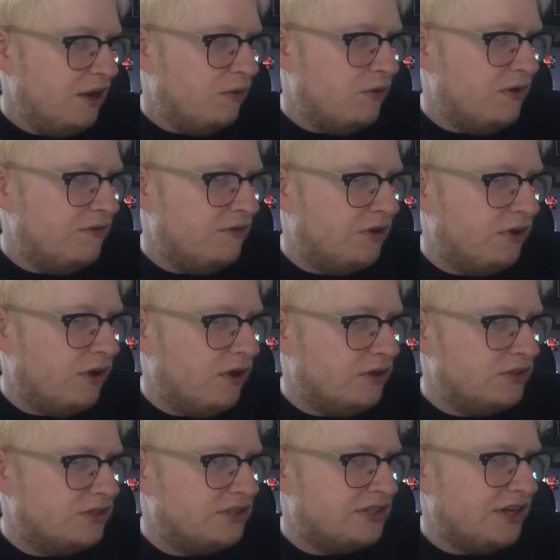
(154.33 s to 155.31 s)
We've
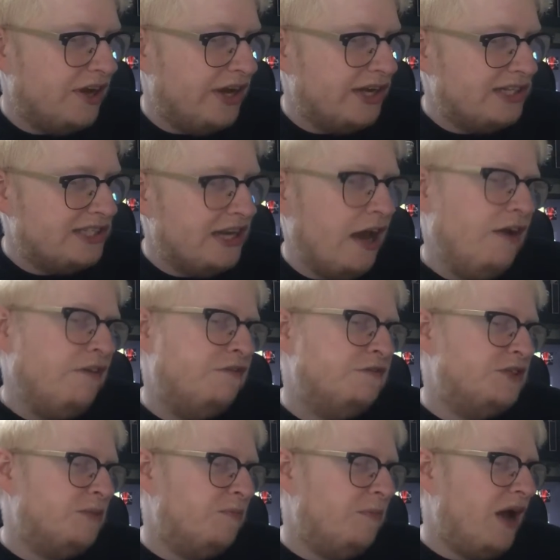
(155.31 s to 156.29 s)
got
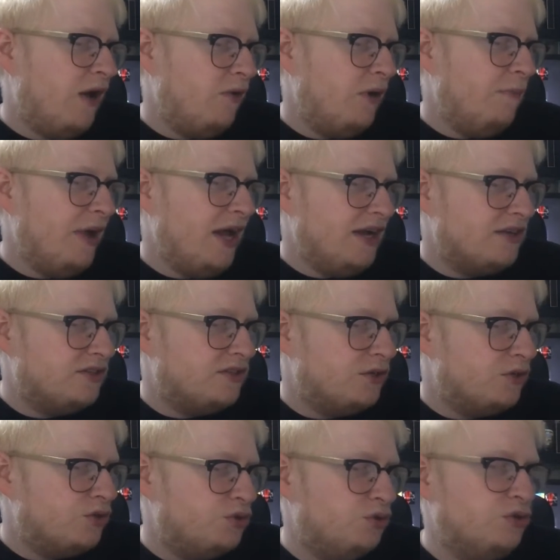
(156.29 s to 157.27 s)
Taft Power Max
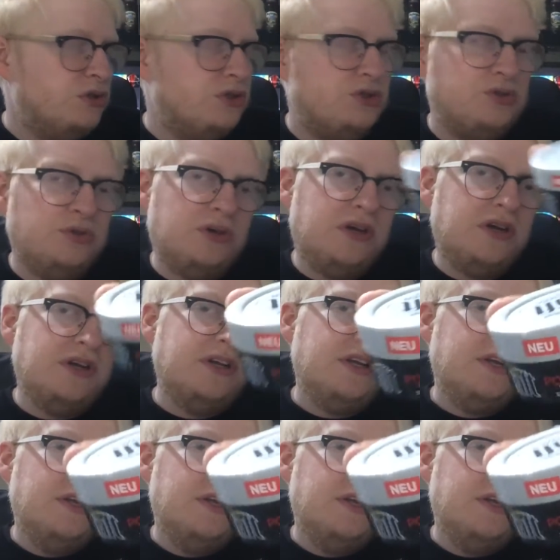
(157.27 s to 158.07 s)
Struktur,